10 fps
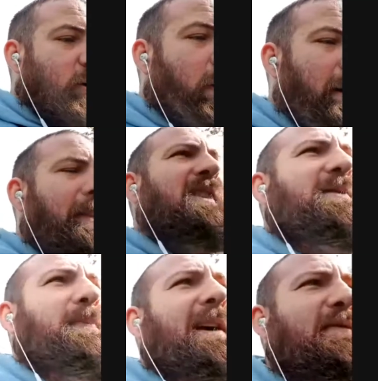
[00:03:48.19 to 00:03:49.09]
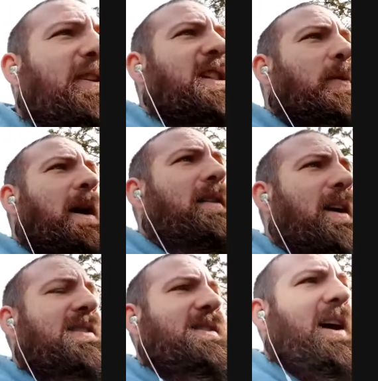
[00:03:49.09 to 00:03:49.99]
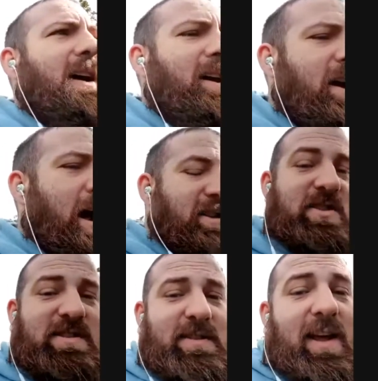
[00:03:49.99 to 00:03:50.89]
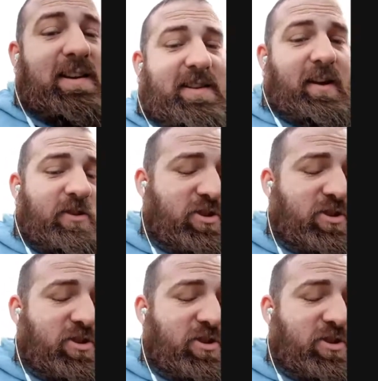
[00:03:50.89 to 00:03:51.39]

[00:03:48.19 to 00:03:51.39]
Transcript: Juan Mata played really well last night. I just, like I said on